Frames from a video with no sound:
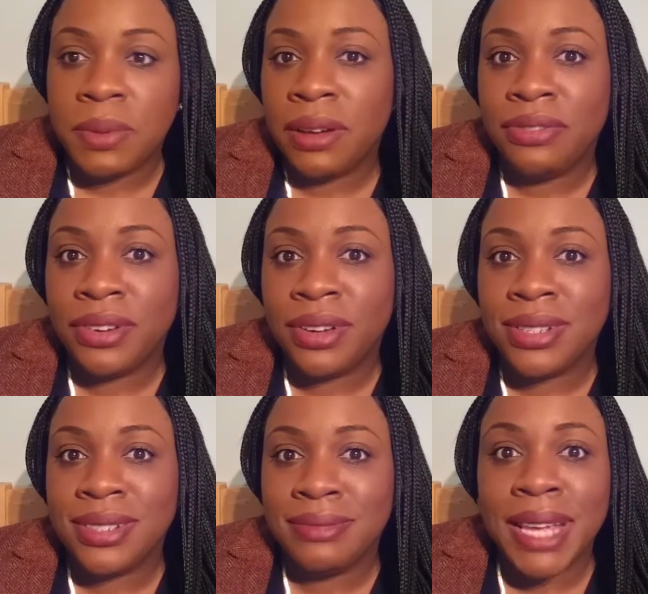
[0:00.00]
but I've
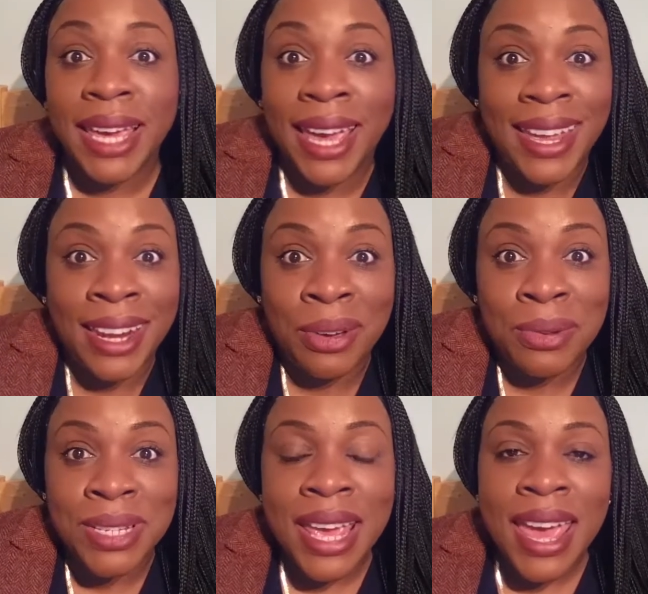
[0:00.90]
forgotten. Getting
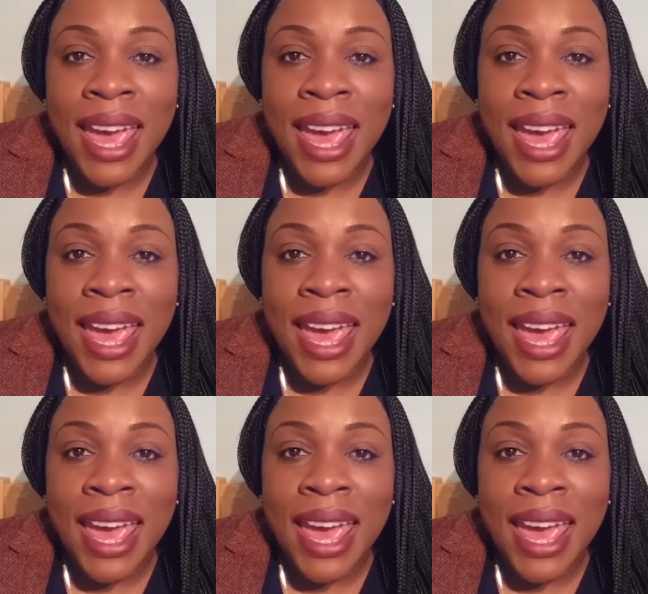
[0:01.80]
old.